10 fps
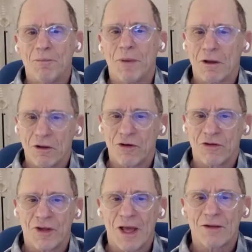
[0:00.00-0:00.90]
but he'll
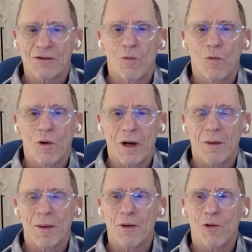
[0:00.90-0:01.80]
just ask, what
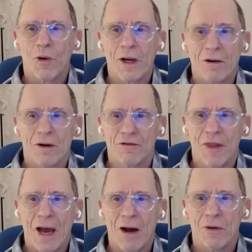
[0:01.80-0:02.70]
am I aware of
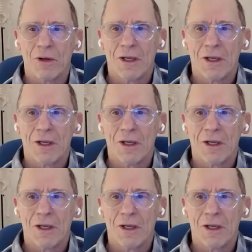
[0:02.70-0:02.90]
now?